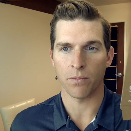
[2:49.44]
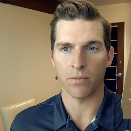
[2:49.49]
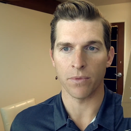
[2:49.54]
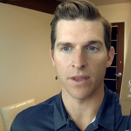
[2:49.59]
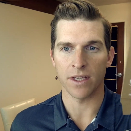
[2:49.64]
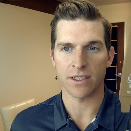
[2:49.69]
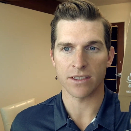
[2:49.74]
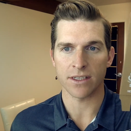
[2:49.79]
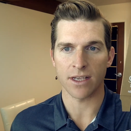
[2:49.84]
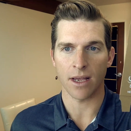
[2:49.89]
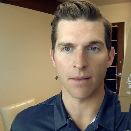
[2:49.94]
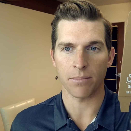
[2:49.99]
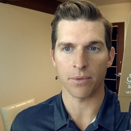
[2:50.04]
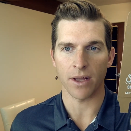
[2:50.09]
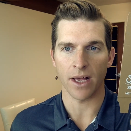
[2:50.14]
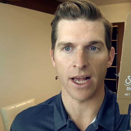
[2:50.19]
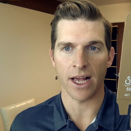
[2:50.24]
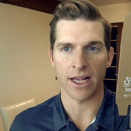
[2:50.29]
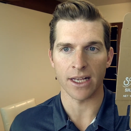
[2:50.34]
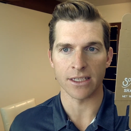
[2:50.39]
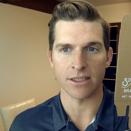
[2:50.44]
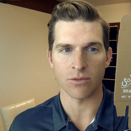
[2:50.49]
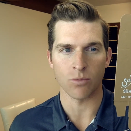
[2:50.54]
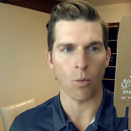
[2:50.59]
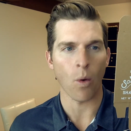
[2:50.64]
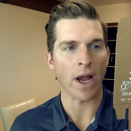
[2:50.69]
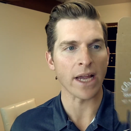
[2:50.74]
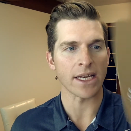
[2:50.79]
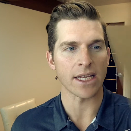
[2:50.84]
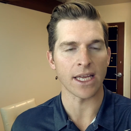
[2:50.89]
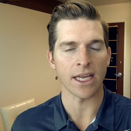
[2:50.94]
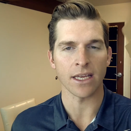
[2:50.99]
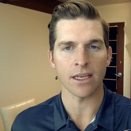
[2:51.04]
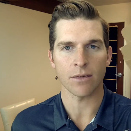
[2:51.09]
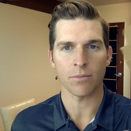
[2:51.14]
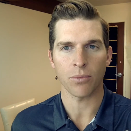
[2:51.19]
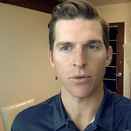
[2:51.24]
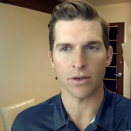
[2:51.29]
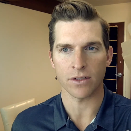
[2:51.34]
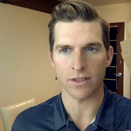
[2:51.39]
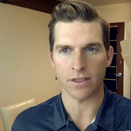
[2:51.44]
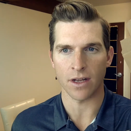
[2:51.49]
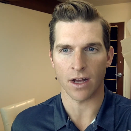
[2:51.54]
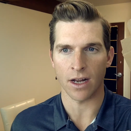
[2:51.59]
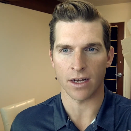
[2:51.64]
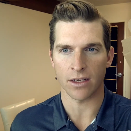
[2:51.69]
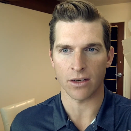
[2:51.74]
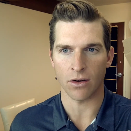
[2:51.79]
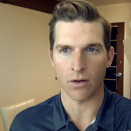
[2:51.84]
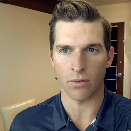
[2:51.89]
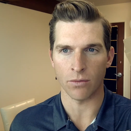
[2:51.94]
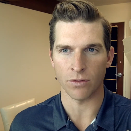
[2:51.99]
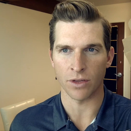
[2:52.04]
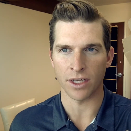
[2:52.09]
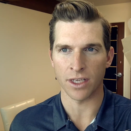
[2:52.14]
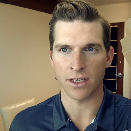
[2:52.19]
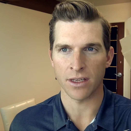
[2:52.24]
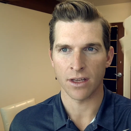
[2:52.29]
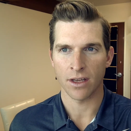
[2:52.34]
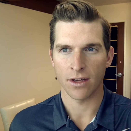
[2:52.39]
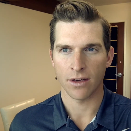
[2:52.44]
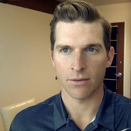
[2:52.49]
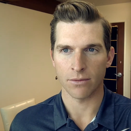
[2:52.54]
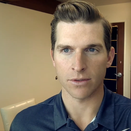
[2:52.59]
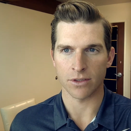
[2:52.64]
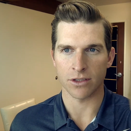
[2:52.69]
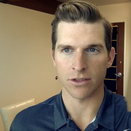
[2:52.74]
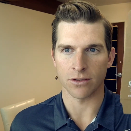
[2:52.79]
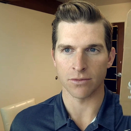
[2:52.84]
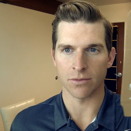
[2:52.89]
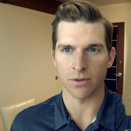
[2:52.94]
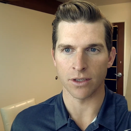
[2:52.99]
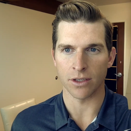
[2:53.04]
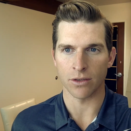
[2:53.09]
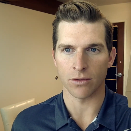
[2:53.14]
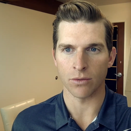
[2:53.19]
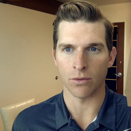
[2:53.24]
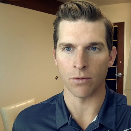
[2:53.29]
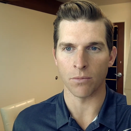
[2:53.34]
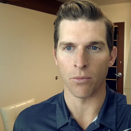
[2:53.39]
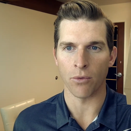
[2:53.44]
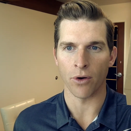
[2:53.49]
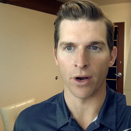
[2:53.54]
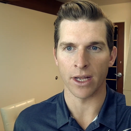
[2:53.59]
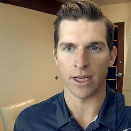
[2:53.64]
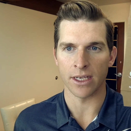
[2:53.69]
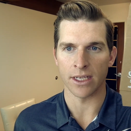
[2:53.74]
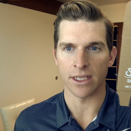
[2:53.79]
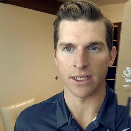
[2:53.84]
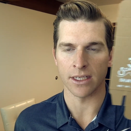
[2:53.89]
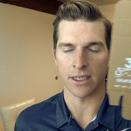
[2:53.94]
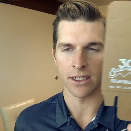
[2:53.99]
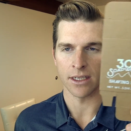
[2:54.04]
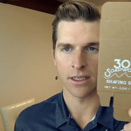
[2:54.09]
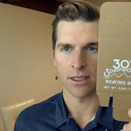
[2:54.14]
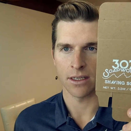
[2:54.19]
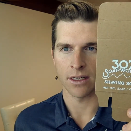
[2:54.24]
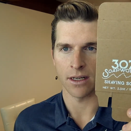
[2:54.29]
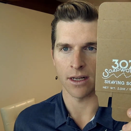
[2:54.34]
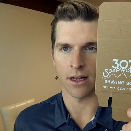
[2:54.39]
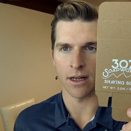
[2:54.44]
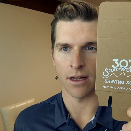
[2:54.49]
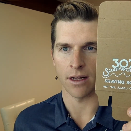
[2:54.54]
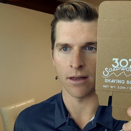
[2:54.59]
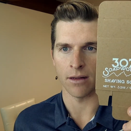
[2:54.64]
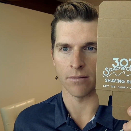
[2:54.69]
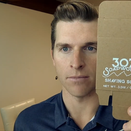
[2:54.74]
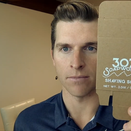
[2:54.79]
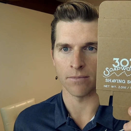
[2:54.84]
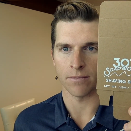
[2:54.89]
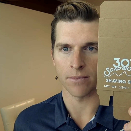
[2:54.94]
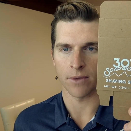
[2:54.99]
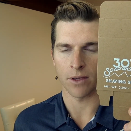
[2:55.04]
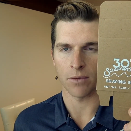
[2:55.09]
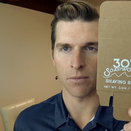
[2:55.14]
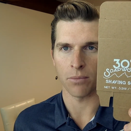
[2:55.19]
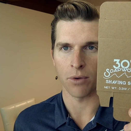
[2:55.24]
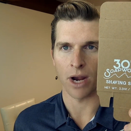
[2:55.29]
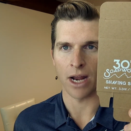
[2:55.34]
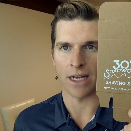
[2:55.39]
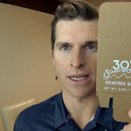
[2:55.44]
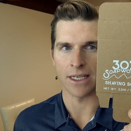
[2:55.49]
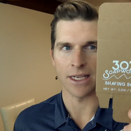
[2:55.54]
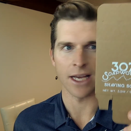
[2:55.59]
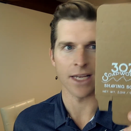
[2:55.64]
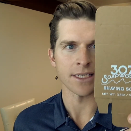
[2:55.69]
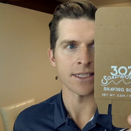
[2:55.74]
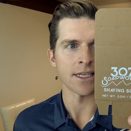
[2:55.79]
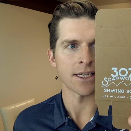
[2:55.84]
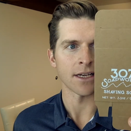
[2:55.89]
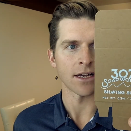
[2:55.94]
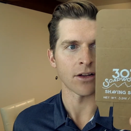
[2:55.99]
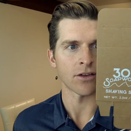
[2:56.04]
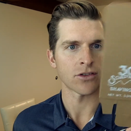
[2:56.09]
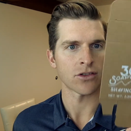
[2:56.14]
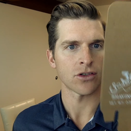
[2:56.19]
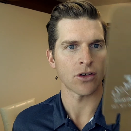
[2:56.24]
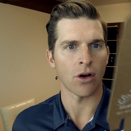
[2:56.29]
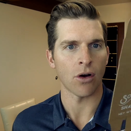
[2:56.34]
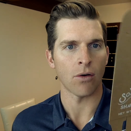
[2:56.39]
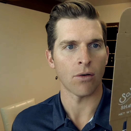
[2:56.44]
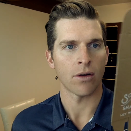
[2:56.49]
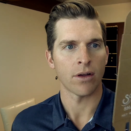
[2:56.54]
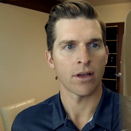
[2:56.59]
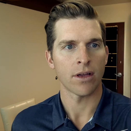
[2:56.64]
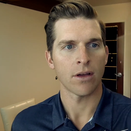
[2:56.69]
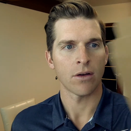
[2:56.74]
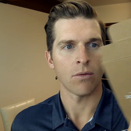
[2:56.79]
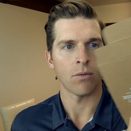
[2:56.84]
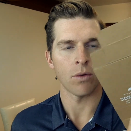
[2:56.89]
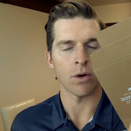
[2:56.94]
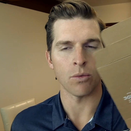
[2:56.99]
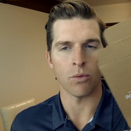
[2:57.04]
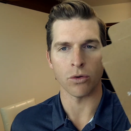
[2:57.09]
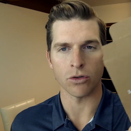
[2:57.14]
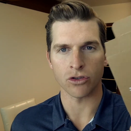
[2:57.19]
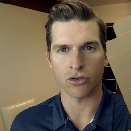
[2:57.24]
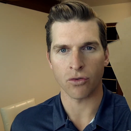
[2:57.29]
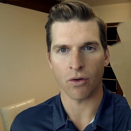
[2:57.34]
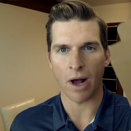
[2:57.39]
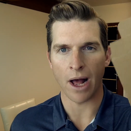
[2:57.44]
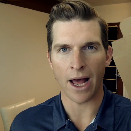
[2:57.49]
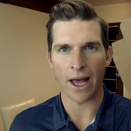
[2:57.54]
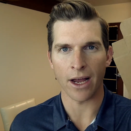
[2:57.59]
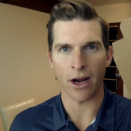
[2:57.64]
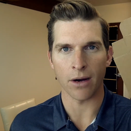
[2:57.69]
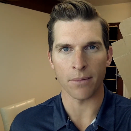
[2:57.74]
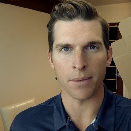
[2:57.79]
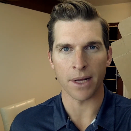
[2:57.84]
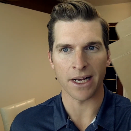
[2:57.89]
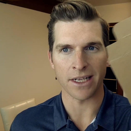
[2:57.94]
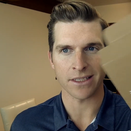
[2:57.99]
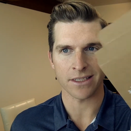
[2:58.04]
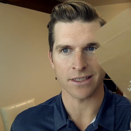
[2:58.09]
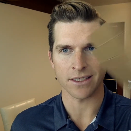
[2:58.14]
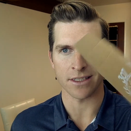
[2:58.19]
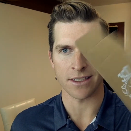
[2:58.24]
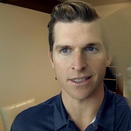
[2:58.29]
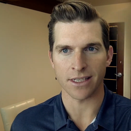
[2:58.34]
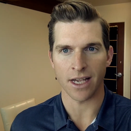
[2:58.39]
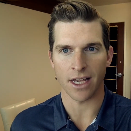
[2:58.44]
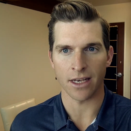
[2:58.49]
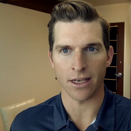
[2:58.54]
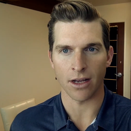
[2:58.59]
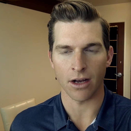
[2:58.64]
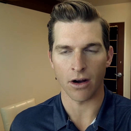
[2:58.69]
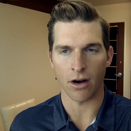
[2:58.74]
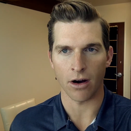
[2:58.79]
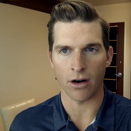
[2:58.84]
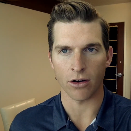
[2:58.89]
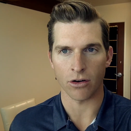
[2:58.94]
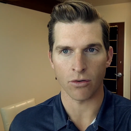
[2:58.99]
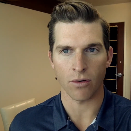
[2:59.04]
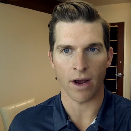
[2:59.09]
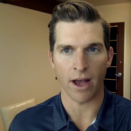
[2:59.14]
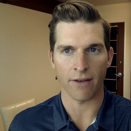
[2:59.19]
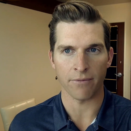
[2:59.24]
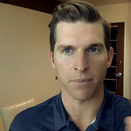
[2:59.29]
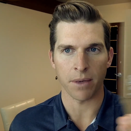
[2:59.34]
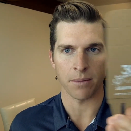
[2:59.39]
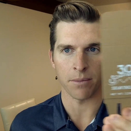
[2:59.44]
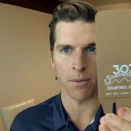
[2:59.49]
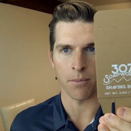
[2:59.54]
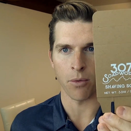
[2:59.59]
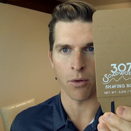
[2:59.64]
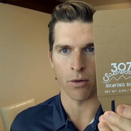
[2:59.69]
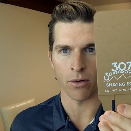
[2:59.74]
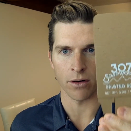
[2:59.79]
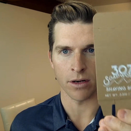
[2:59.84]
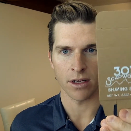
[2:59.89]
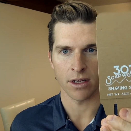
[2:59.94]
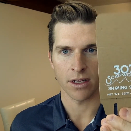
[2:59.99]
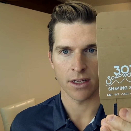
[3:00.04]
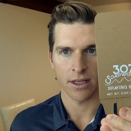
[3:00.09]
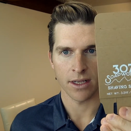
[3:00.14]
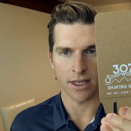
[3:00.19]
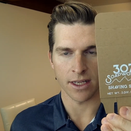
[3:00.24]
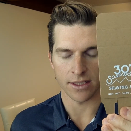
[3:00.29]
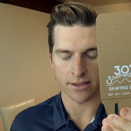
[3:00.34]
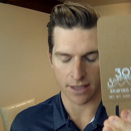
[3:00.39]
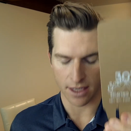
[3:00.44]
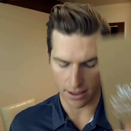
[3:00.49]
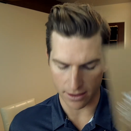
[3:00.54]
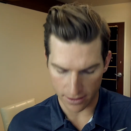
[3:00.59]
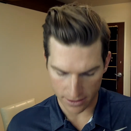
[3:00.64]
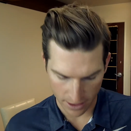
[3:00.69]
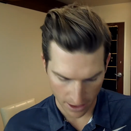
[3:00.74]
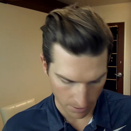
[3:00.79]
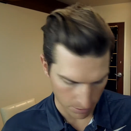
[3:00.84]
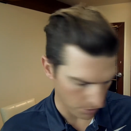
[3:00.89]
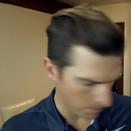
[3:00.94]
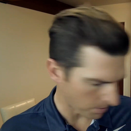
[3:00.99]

This sample has white ink printed on it only, which is a really cool branding idea. So we will try our best to send our craft paperboard inside the sample